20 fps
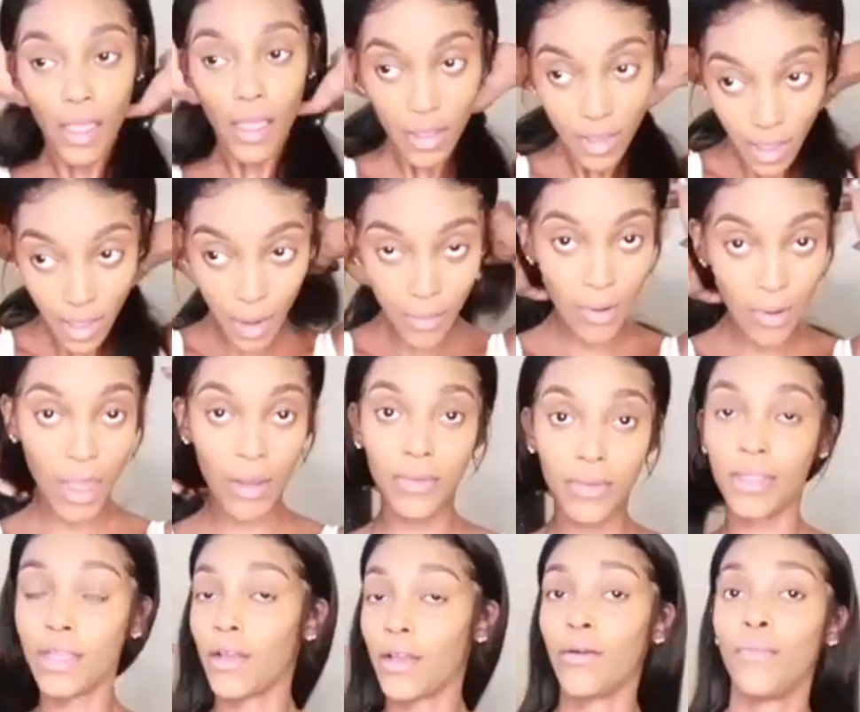probably
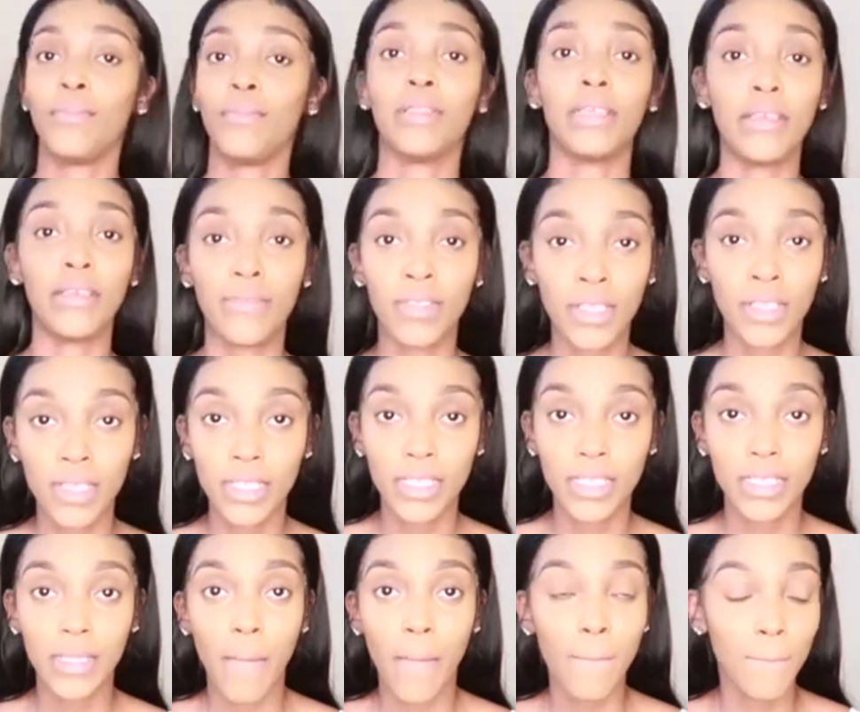not gonna believe this,
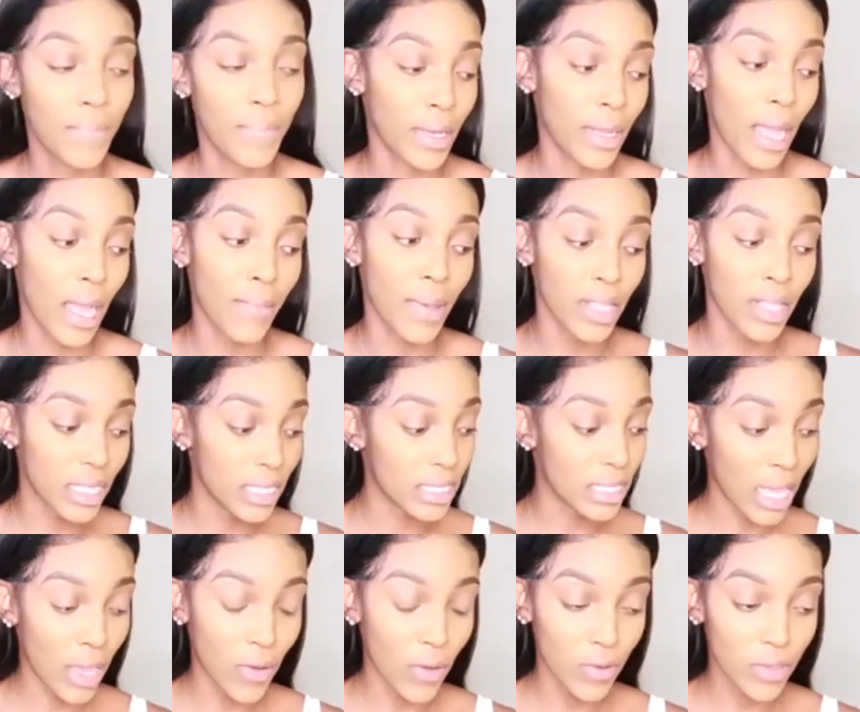but I'm at this
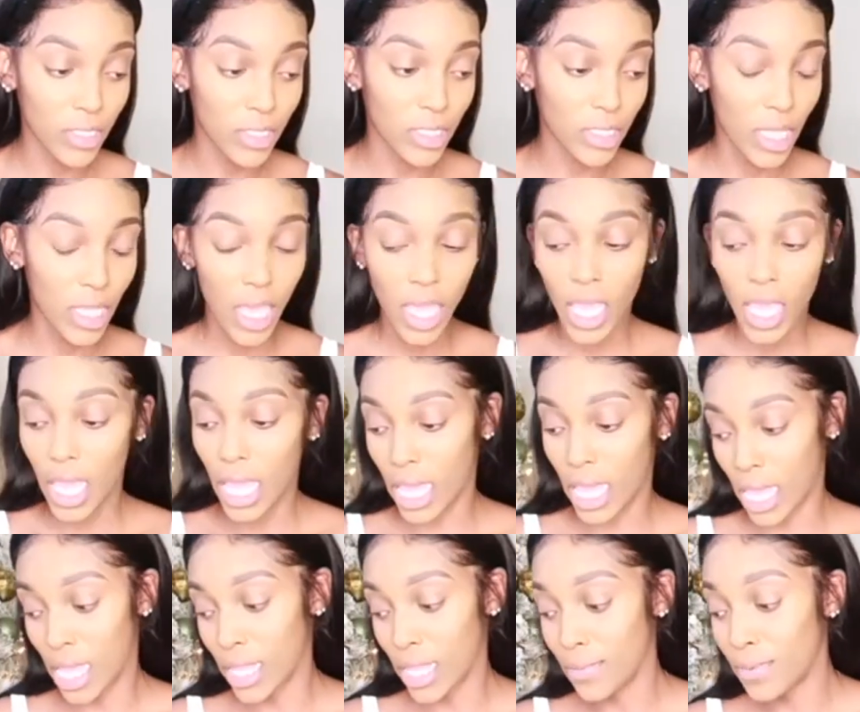house
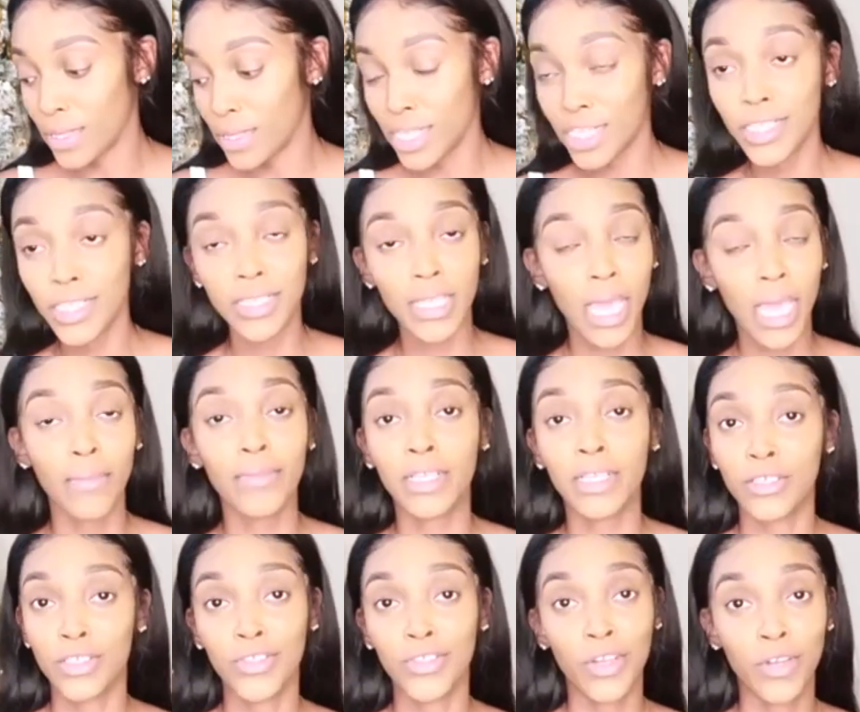and the police just came to
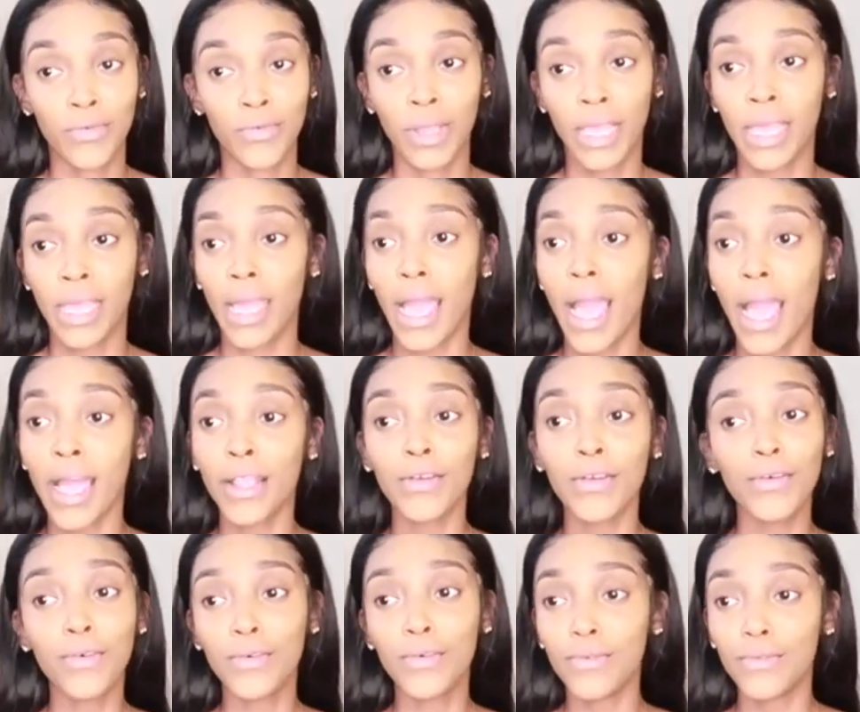do a drug raid. I
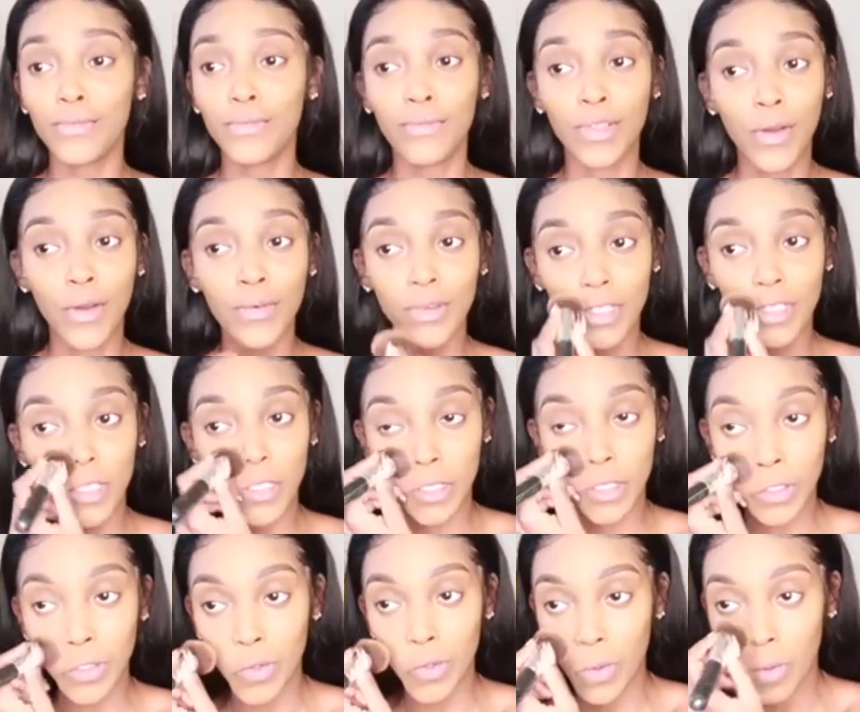don't know what to
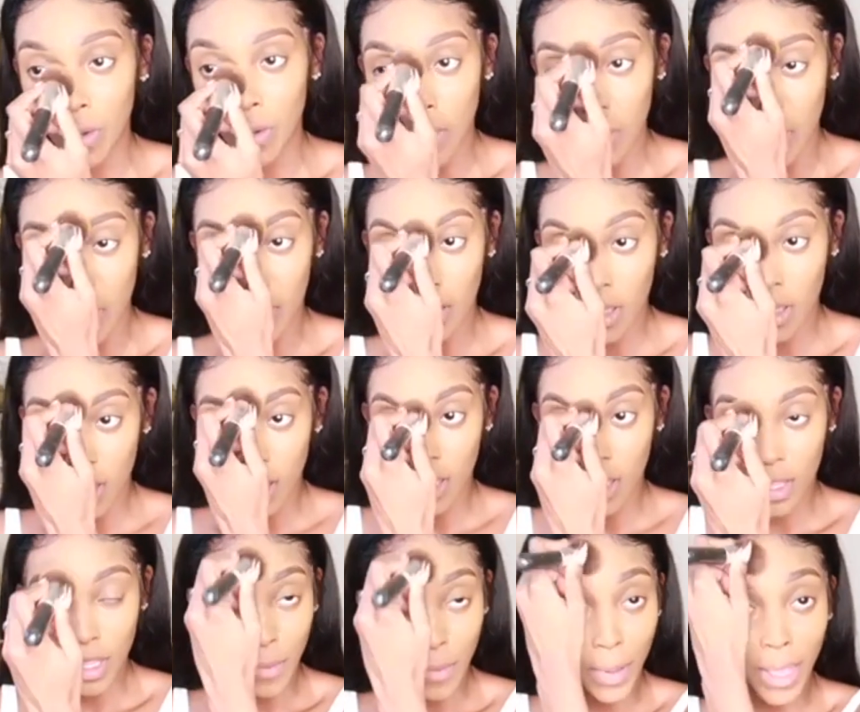do.
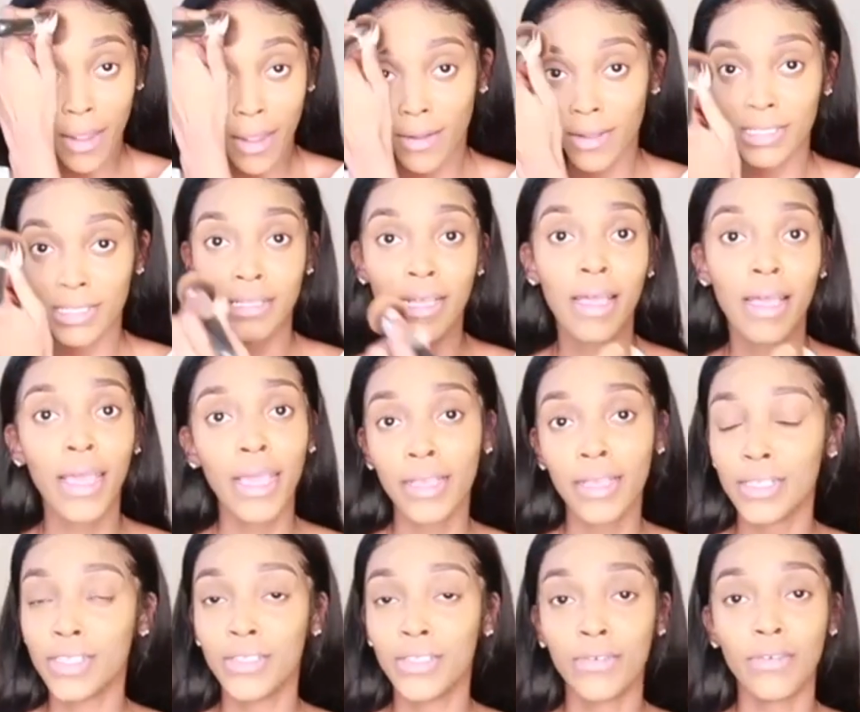The parent's not
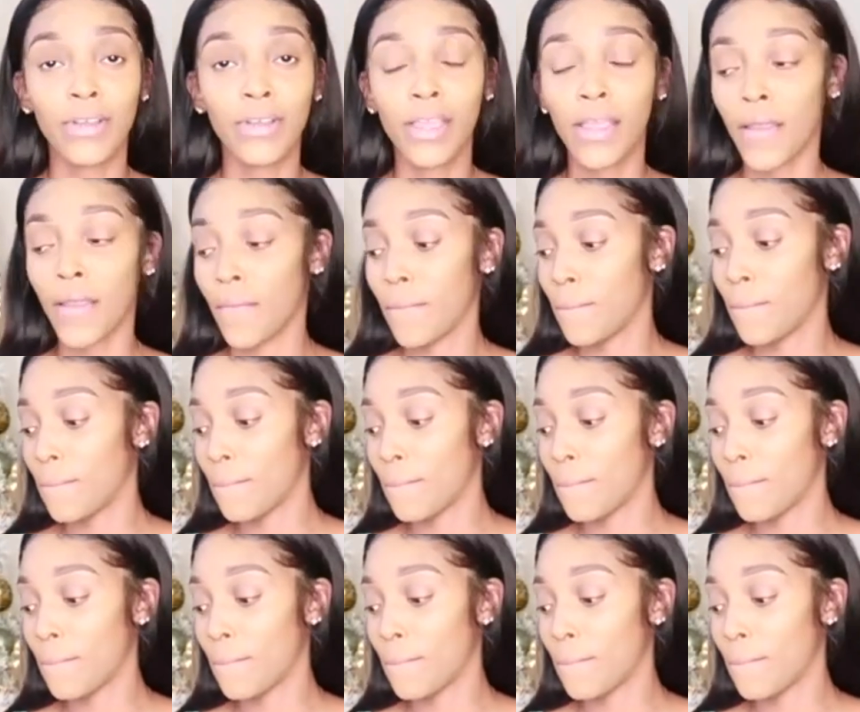answering.